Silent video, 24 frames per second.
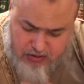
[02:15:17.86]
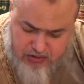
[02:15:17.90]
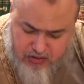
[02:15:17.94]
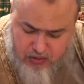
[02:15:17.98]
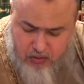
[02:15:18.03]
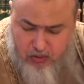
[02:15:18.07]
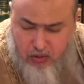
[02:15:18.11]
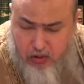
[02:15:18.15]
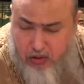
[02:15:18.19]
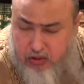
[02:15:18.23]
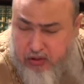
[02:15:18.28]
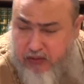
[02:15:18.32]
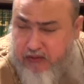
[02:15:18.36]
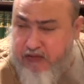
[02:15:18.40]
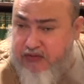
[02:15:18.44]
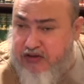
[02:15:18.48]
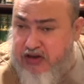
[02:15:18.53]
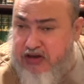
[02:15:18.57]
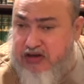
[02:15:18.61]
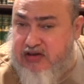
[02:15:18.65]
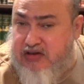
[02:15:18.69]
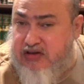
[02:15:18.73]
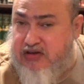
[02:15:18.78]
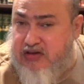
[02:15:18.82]
So all of
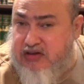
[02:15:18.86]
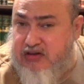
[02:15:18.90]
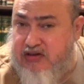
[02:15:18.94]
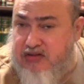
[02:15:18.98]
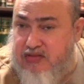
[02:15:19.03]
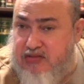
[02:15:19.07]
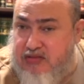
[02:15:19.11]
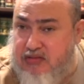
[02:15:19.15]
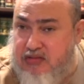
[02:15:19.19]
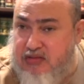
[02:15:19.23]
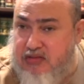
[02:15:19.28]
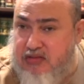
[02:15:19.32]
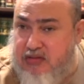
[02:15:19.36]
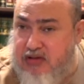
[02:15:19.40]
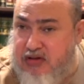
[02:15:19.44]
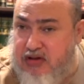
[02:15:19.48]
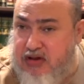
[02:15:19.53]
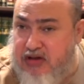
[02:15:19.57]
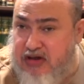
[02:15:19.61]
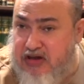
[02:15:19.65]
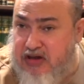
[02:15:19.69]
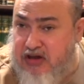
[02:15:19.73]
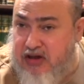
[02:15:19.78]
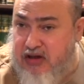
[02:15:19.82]
this
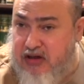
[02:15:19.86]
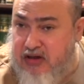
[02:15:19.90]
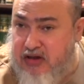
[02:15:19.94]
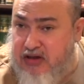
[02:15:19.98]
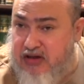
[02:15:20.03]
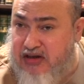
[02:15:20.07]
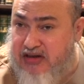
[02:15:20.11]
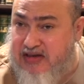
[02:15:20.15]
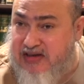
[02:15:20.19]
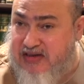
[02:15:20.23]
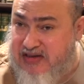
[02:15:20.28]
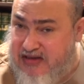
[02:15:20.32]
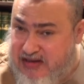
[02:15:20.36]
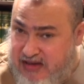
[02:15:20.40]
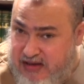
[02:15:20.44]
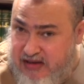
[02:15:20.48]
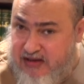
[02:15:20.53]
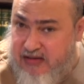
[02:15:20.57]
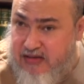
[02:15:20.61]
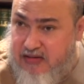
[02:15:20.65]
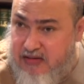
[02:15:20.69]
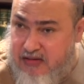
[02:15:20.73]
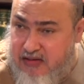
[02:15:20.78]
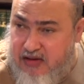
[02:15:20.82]
is
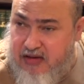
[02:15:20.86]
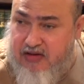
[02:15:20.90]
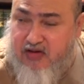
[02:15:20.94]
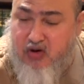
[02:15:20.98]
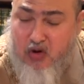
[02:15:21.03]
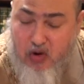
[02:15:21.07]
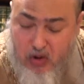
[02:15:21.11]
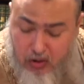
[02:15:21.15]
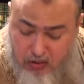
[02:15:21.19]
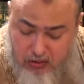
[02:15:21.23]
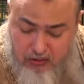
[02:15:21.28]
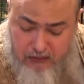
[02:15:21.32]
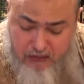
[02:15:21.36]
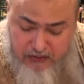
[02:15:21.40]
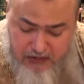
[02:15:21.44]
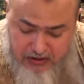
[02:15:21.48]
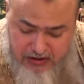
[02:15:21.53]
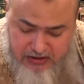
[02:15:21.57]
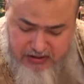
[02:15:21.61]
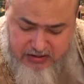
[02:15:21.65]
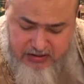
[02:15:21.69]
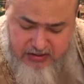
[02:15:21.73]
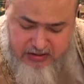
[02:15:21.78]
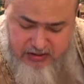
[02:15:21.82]
sin, and all of
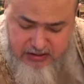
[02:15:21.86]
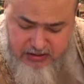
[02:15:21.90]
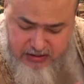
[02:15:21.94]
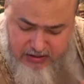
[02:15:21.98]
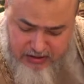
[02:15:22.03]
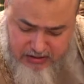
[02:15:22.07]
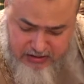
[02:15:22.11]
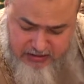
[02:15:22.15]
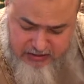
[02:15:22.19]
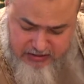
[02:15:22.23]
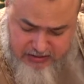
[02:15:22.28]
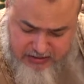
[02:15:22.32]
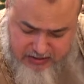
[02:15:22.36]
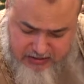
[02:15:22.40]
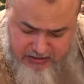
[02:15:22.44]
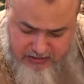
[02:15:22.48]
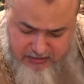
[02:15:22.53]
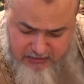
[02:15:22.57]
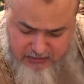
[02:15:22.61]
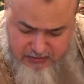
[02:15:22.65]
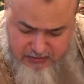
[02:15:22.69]
this is